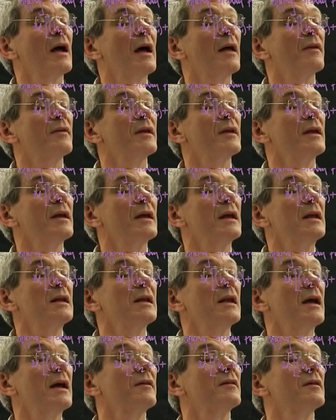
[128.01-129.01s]
and the
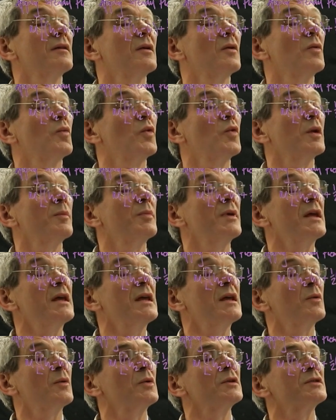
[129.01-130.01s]
inlet will
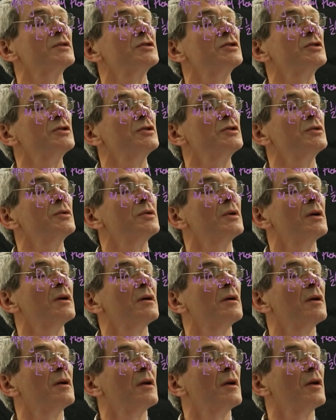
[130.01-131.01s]
be equal to
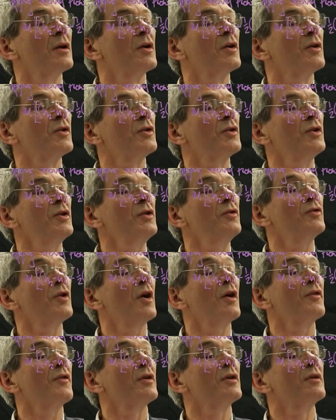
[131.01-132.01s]
Q
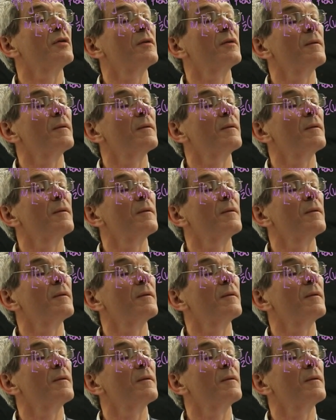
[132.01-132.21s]
dot,